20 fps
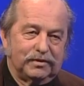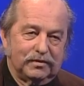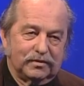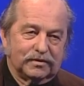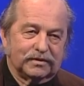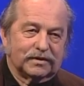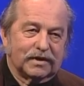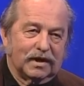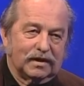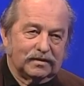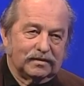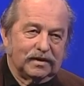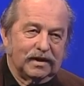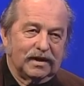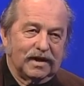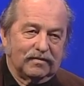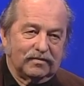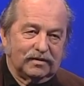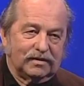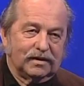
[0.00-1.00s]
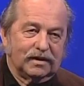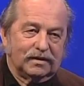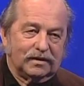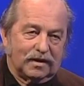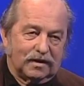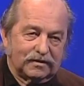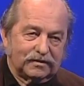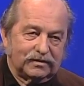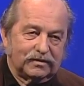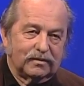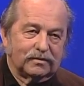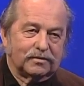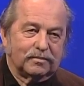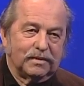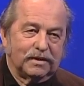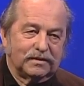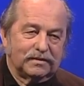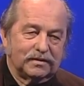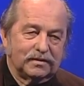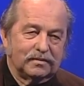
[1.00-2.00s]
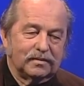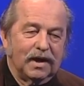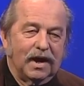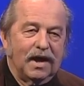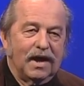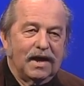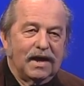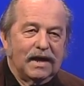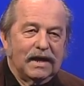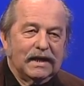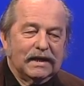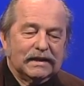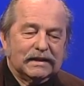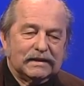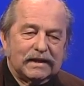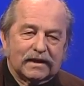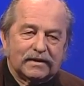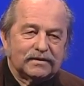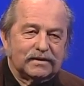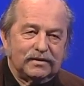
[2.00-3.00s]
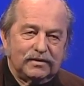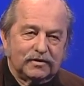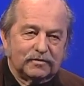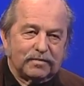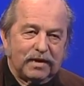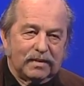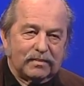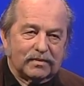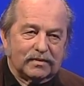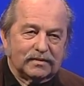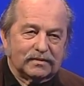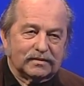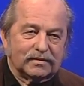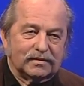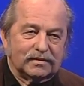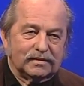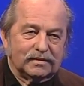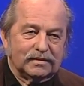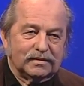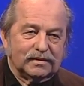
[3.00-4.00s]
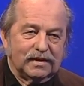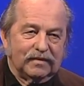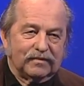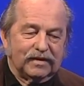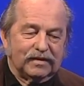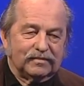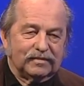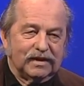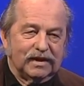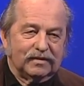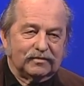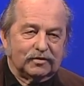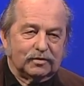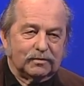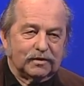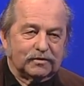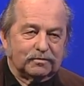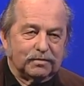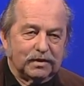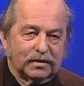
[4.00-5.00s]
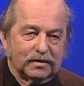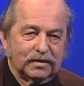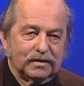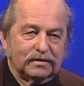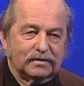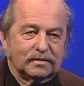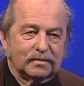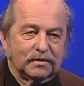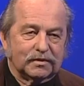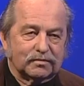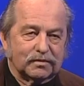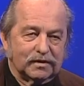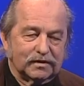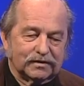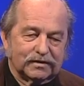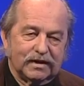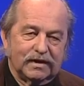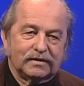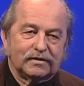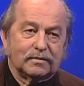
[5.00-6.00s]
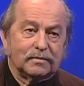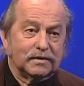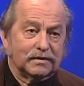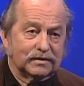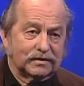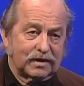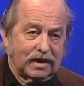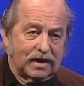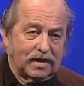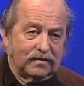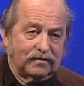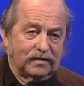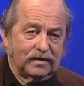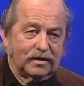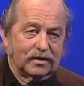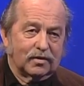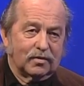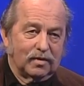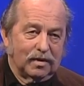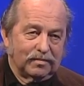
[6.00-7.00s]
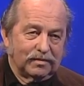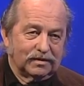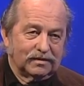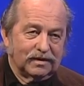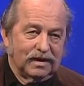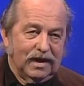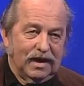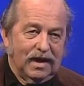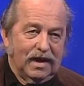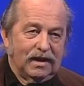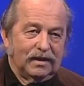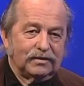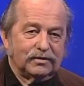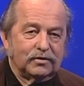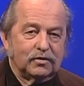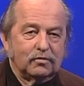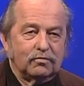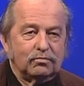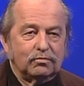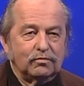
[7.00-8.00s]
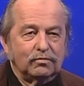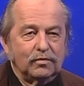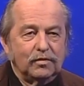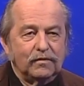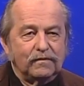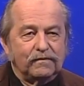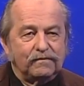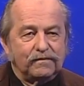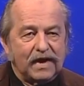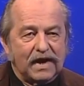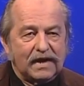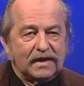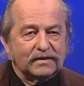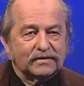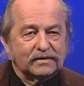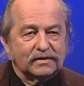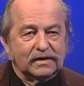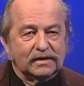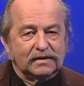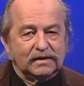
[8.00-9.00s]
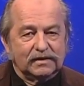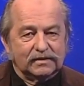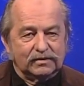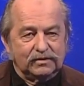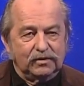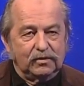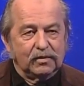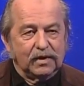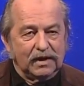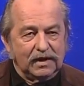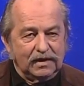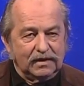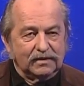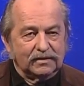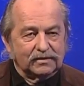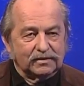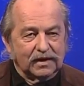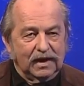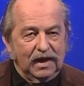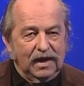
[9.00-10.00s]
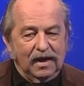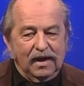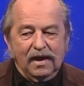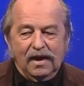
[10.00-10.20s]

what Paducah's got, they have a, a large note to meet too. Legacy newspapers have had too much building, too much real estate, too much staff and equipment to move fast in this new age.